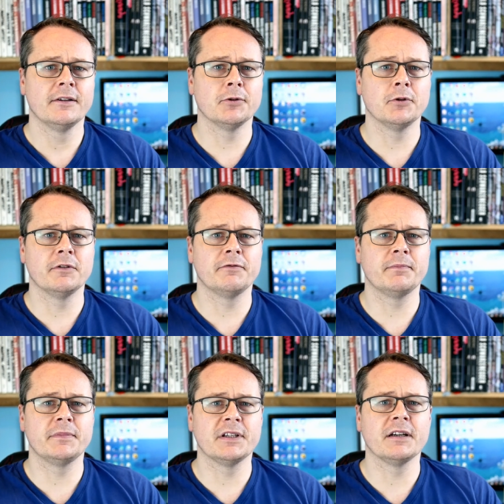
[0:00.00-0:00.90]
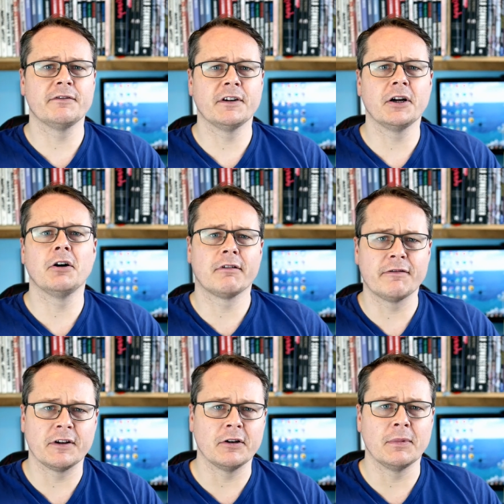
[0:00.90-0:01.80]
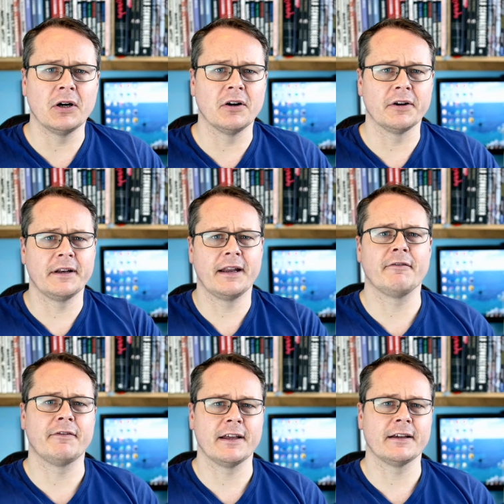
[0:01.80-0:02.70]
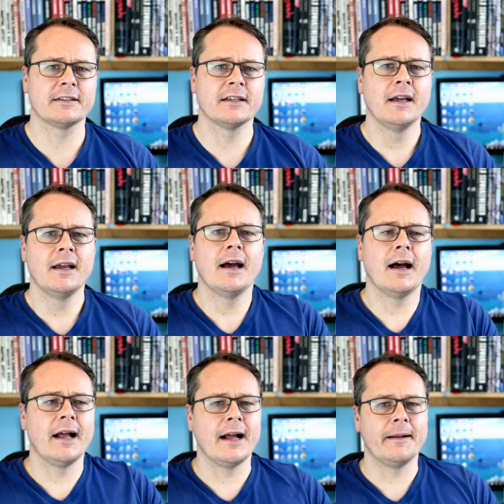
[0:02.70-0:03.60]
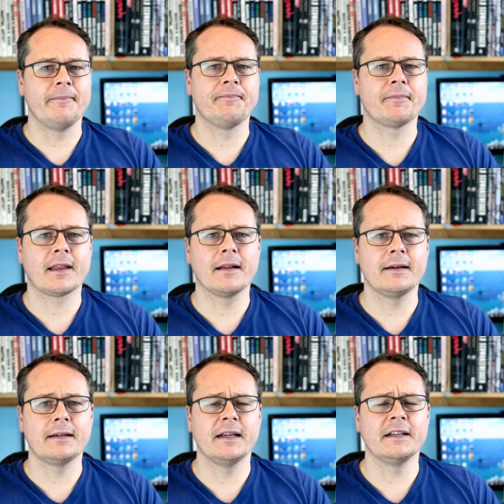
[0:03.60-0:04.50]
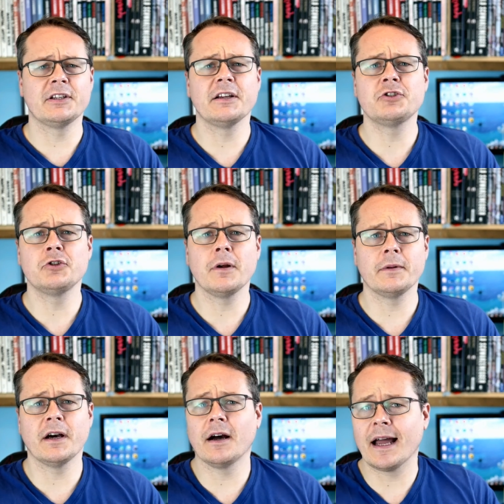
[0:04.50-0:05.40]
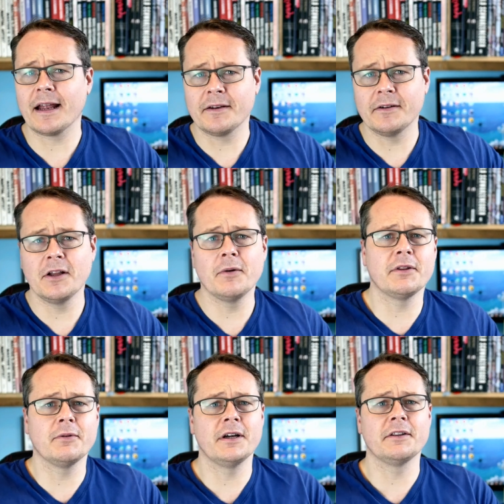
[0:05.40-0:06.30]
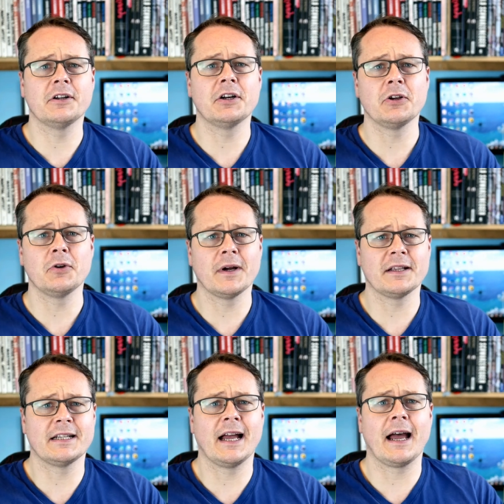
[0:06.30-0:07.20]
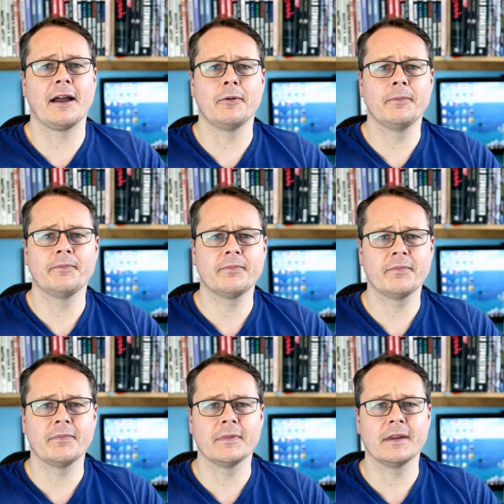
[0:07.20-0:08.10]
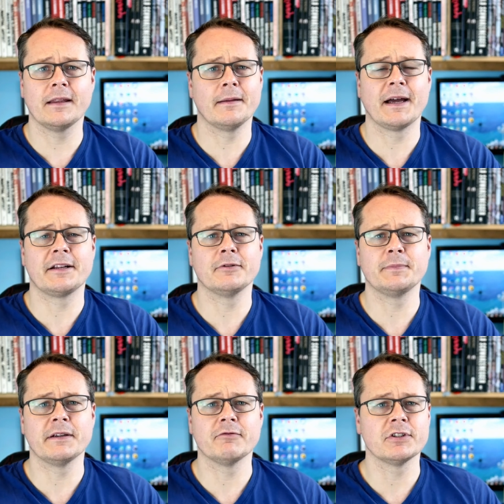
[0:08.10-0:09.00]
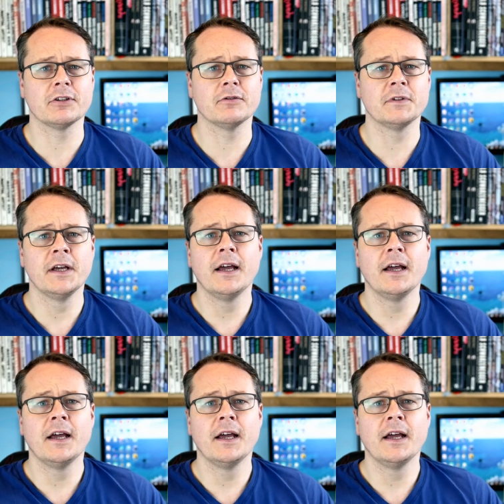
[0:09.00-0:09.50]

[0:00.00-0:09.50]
sort of sci-fi horror film on Netflix? Um, it's there that I had no other other clue as to how the matter was being resolved.